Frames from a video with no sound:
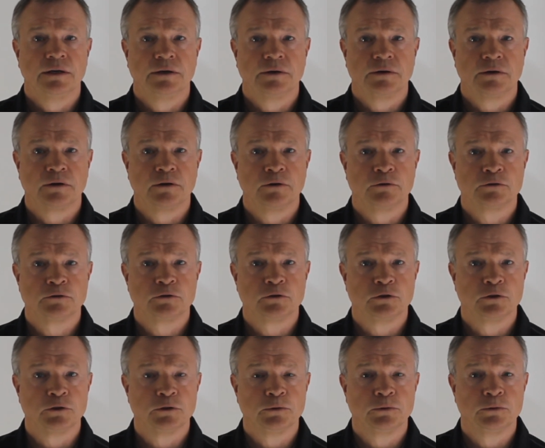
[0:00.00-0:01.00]
close to
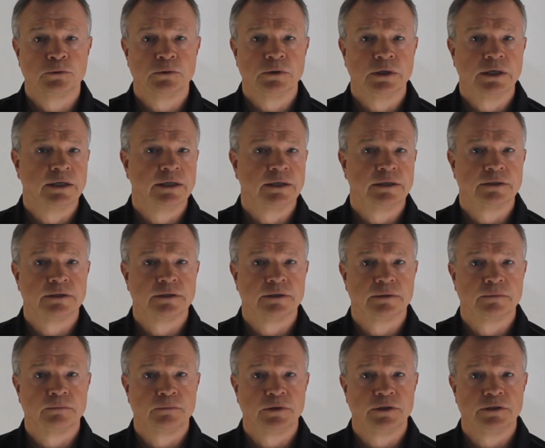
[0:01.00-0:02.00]
you,
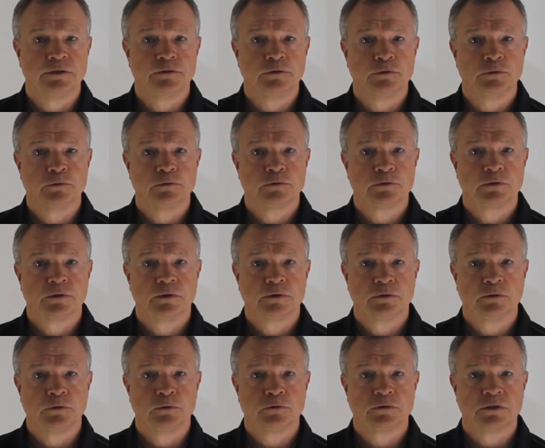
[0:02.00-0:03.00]
and please use
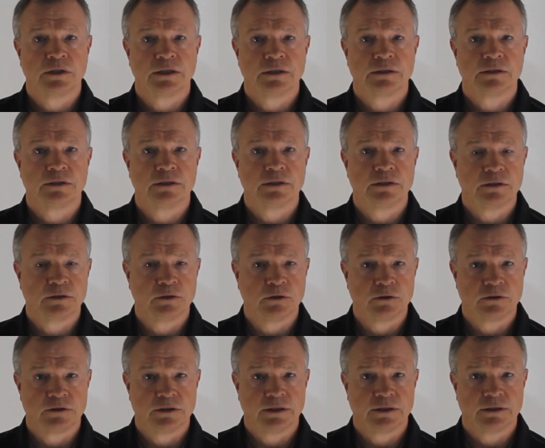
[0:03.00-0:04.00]
that
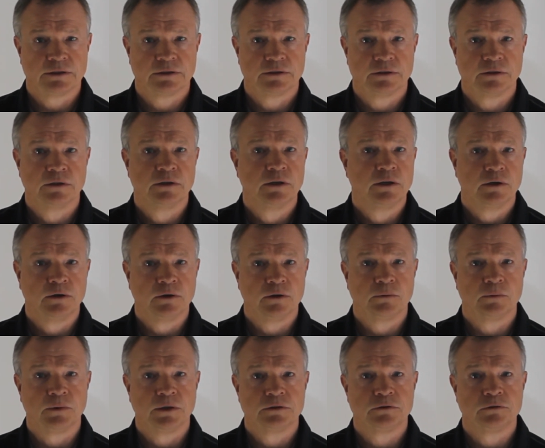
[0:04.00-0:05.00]
contact.
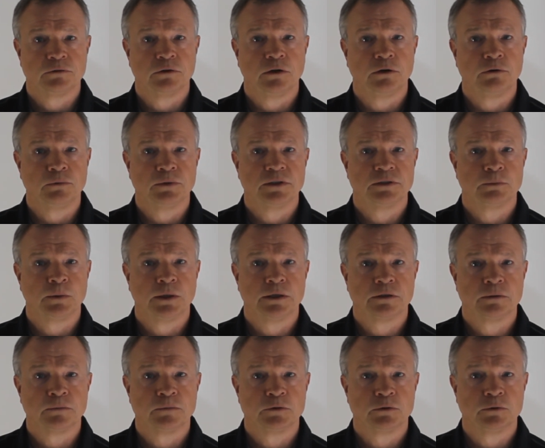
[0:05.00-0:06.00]
Otherwise, you're always
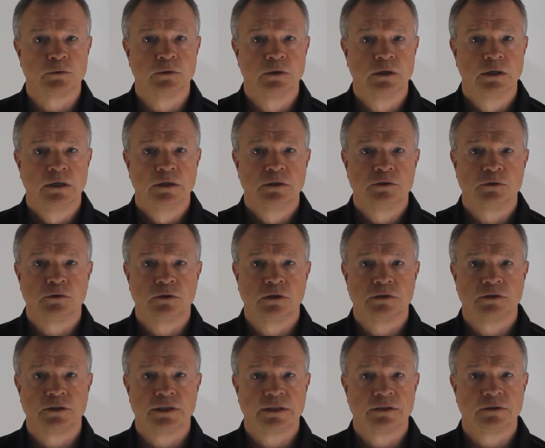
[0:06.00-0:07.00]
welcome to
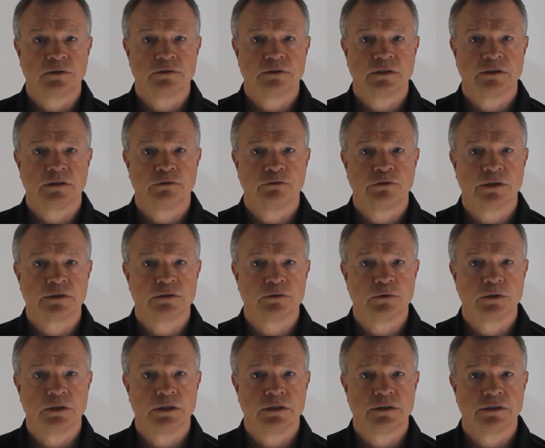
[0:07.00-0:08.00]
contact us at the
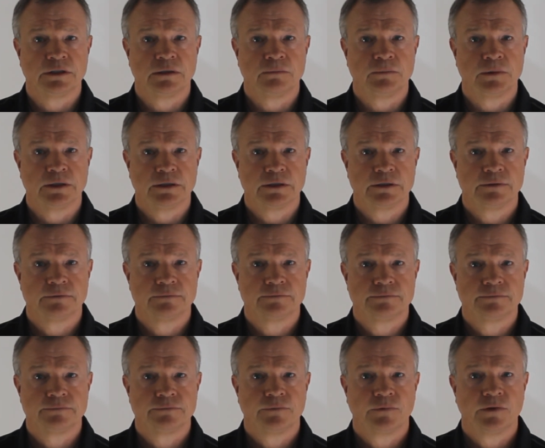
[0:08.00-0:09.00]
factory here in Denmark.
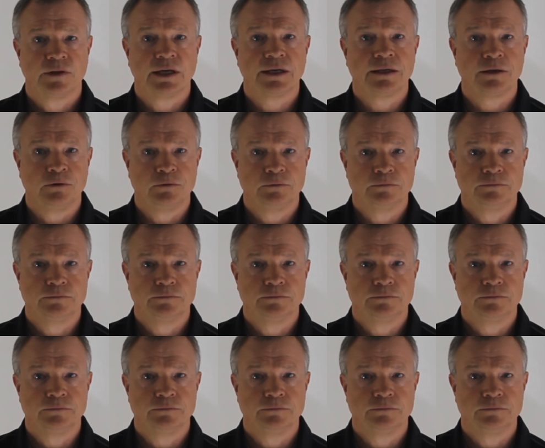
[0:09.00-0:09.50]
Thank you.